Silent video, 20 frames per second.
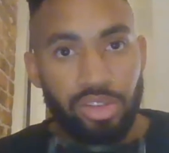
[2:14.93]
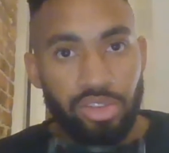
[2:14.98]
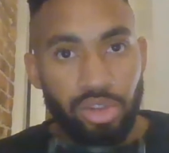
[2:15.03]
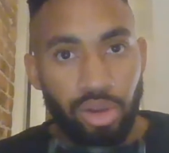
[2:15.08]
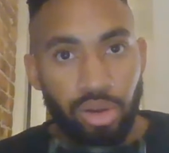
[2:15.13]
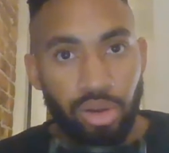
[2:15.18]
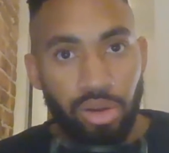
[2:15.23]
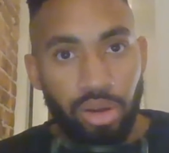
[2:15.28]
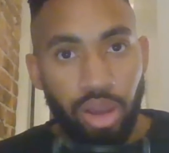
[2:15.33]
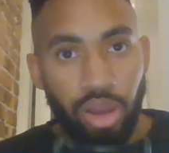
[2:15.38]

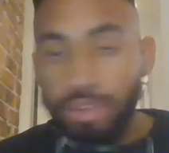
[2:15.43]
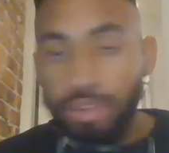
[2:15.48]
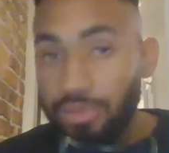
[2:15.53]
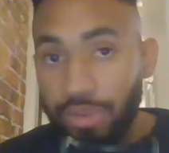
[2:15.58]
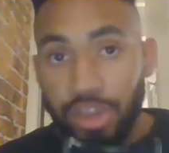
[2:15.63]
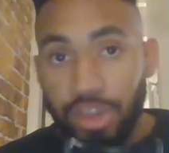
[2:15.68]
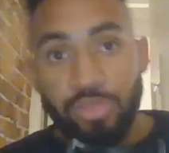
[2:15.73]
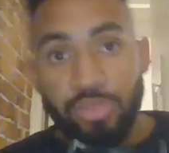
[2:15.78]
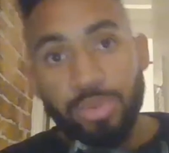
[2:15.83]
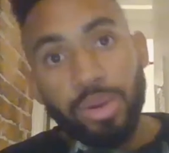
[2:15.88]
So on
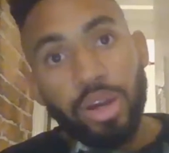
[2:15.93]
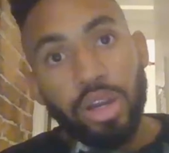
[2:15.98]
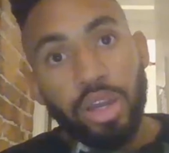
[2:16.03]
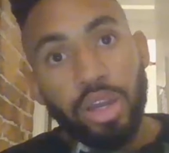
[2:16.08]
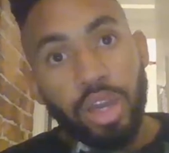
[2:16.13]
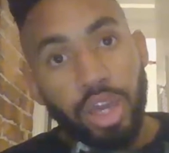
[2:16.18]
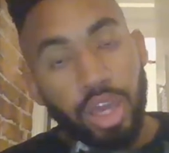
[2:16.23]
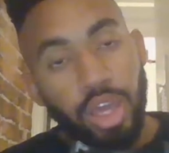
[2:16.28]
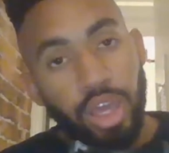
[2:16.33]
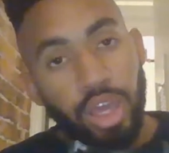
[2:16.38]
Facebook,
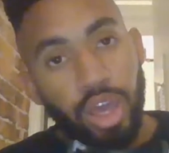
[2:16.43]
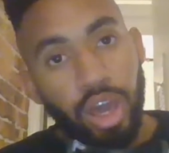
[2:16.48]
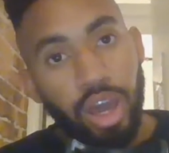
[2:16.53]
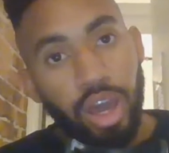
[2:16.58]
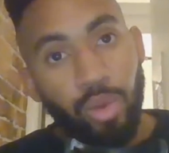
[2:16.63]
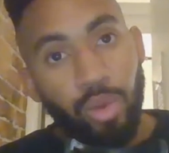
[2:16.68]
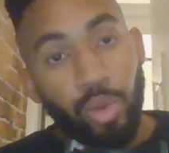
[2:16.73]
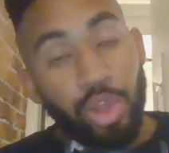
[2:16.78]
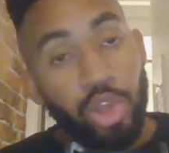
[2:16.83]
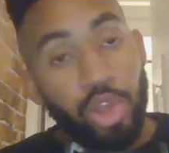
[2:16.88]

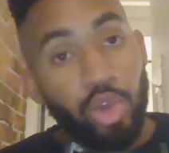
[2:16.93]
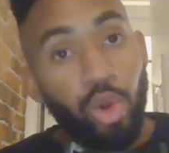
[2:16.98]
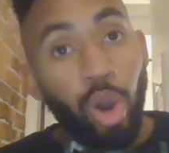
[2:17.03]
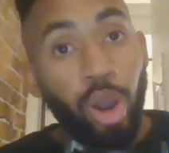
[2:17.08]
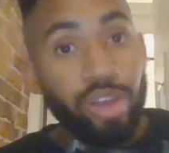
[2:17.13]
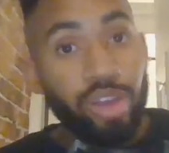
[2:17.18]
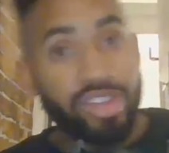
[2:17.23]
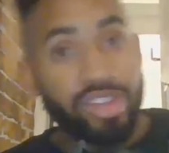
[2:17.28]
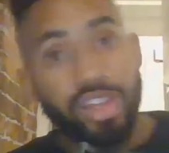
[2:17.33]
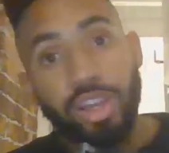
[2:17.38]
when you
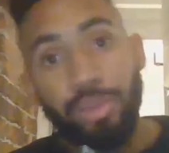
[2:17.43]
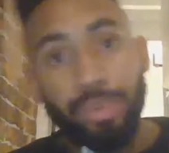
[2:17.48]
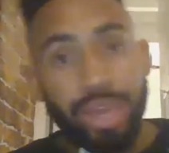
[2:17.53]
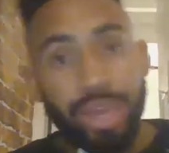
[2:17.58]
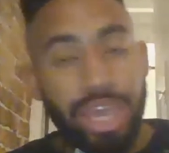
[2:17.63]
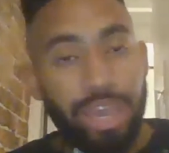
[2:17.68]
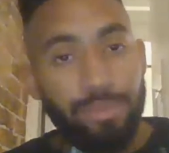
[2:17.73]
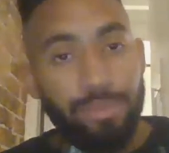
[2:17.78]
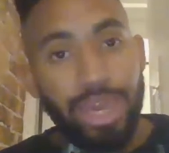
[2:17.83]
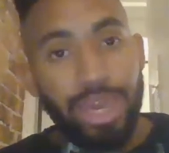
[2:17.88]
are setting up a
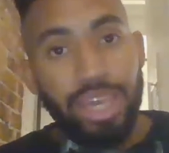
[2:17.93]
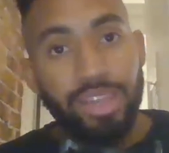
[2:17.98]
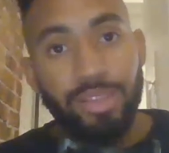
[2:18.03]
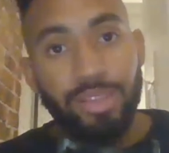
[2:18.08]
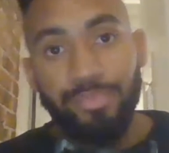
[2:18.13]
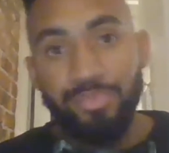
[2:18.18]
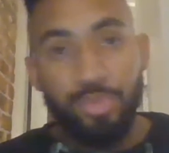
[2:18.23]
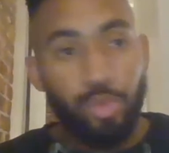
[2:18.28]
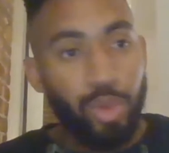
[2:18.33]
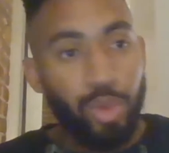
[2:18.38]

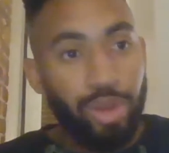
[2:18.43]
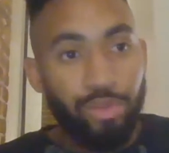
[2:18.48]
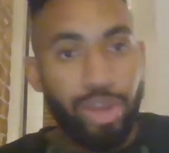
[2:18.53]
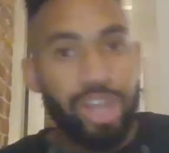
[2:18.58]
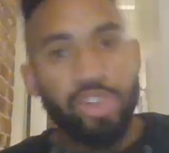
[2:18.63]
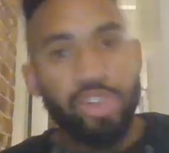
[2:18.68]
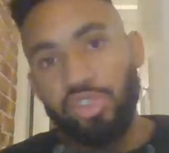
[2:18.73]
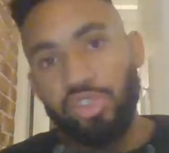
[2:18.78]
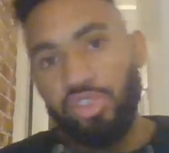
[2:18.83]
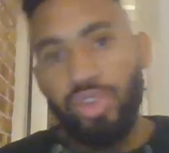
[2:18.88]
campaign, whatever
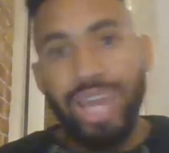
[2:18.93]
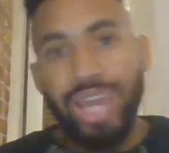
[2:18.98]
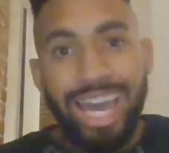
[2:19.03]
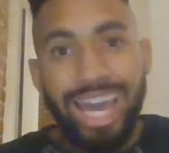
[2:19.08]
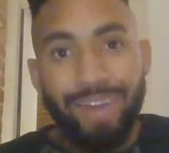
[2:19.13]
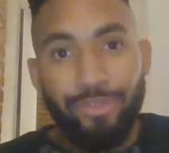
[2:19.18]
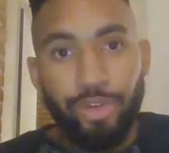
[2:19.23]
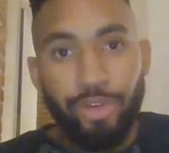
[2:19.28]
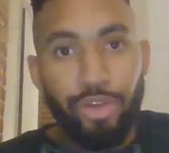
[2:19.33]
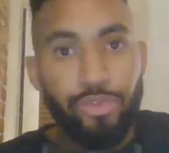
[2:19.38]
interest you
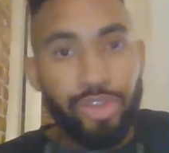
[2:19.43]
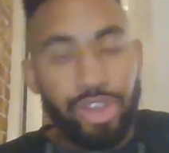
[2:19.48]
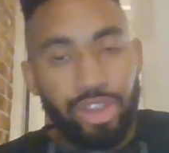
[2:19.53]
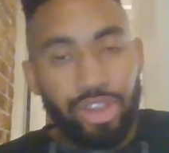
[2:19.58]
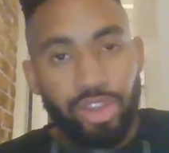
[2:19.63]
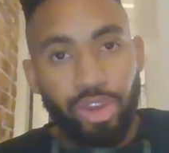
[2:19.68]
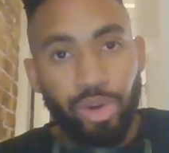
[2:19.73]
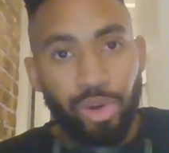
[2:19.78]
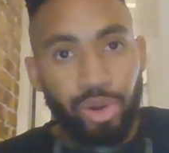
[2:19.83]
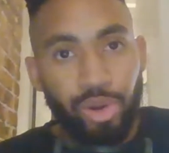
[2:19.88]
have, or
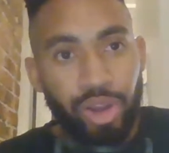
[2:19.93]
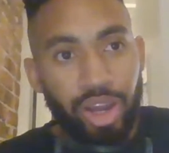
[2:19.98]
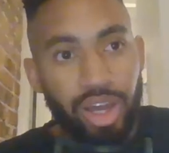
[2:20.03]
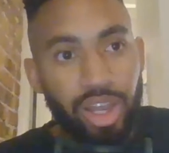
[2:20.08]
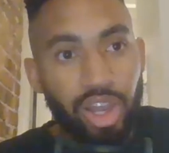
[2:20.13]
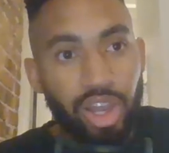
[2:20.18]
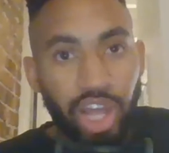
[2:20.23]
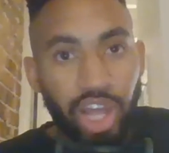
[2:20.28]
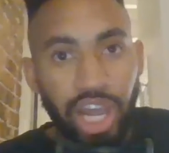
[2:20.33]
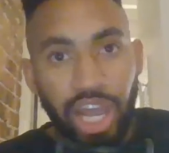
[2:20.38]
even your
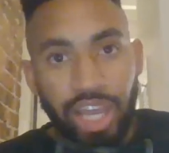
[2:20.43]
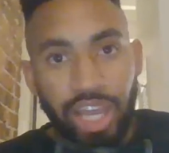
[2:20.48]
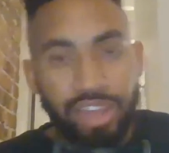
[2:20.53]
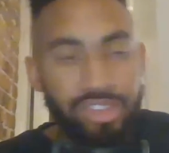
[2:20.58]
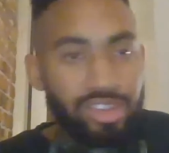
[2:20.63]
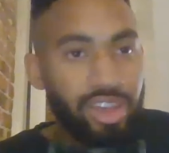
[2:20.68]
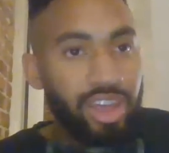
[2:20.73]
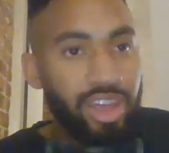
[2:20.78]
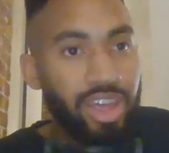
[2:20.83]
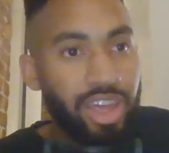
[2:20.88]

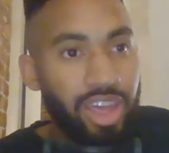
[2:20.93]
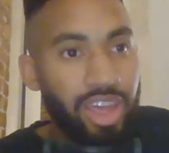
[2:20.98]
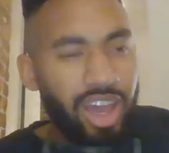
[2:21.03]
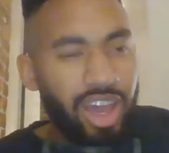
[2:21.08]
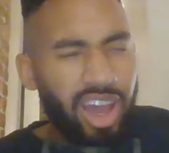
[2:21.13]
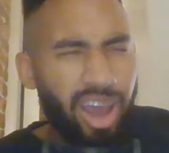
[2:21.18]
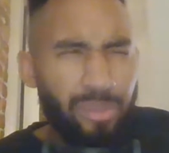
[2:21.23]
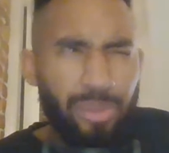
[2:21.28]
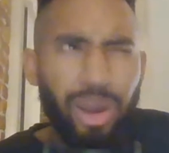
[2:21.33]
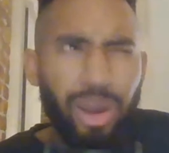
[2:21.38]
lookalikes,
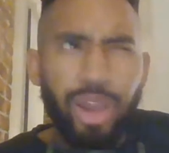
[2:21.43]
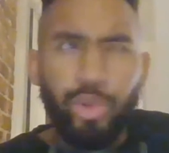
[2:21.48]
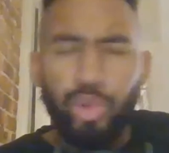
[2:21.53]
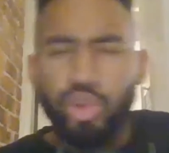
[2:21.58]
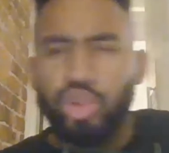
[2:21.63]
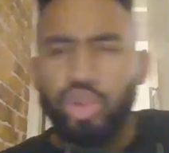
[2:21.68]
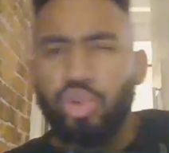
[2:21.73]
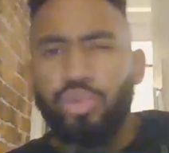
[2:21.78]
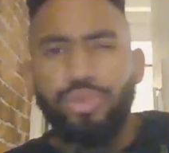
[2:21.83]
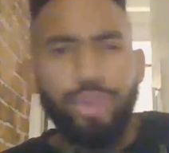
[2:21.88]
I probably
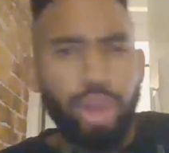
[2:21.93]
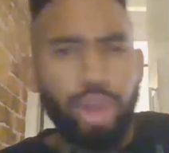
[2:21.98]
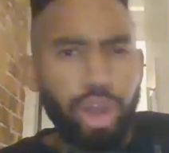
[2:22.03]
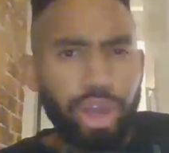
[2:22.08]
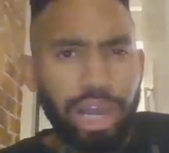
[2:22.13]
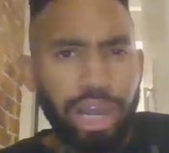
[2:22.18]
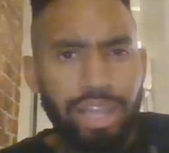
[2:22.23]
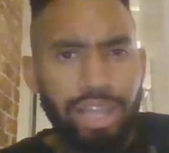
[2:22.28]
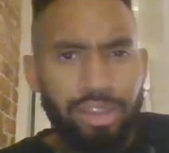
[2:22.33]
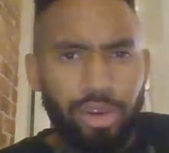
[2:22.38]
wouldn't do it for
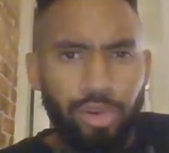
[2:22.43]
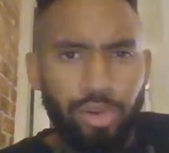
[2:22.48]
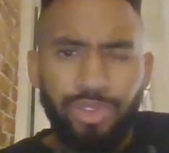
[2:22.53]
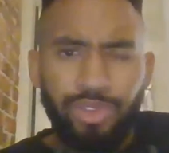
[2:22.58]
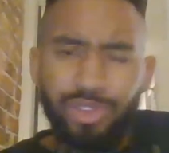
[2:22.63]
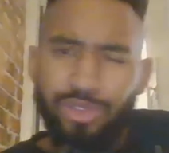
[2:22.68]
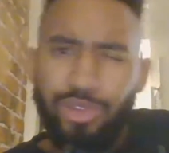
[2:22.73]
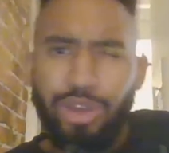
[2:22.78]
lookalike though.